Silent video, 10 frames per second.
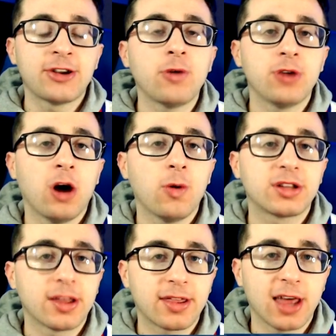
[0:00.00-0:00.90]
know what
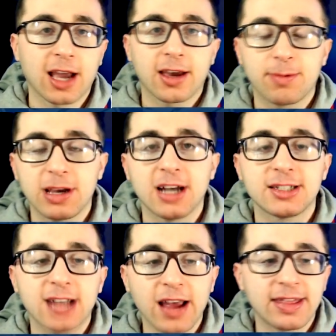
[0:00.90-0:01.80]
to think,
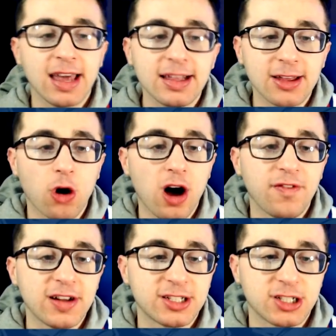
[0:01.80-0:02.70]
because I think their
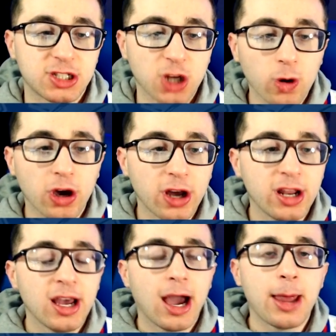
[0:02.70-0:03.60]
offense is just so good,
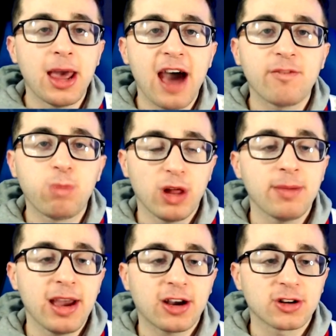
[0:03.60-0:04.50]
and they have
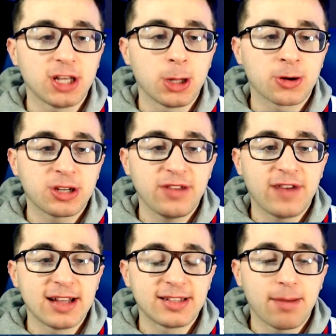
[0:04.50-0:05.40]
playmakers on their
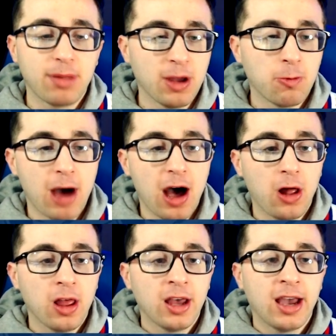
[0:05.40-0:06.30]
defense that play
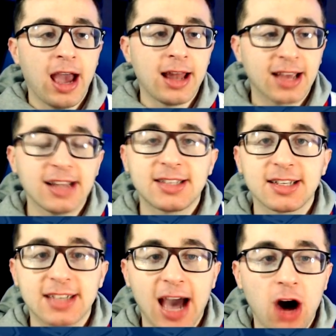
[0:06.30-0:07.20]
well, and against
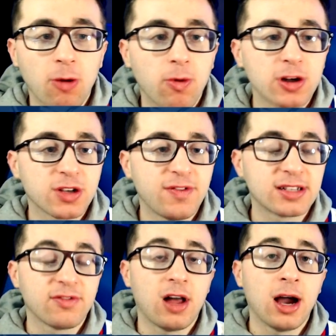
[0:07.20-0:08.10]
this Cowboys
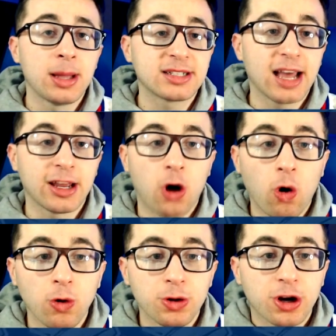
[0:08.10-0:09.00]
offensive line that's getting
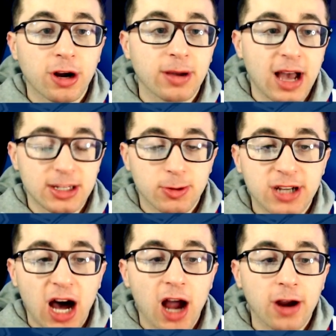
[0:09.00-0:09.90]
older, and guys are
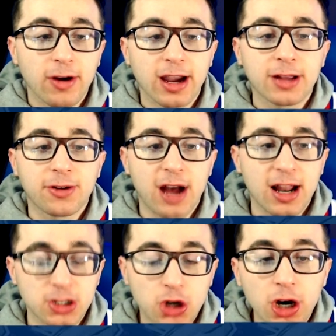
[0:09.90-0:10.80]
retiring, and they're not
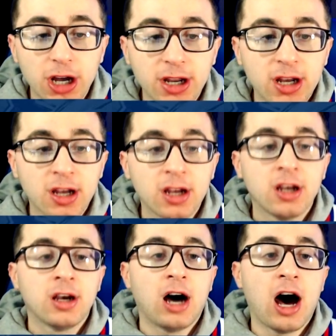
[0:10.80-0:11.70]
as good.
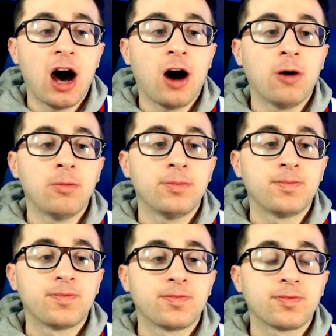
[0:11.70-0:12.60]

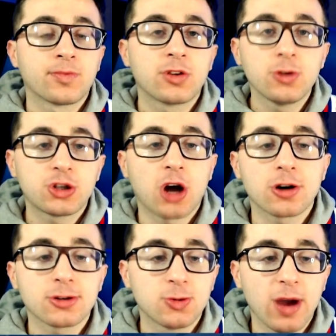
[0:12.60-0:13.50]
Do the
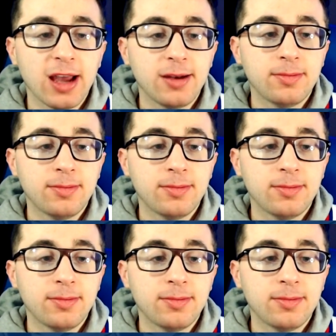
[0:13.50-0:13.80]
Chargers win?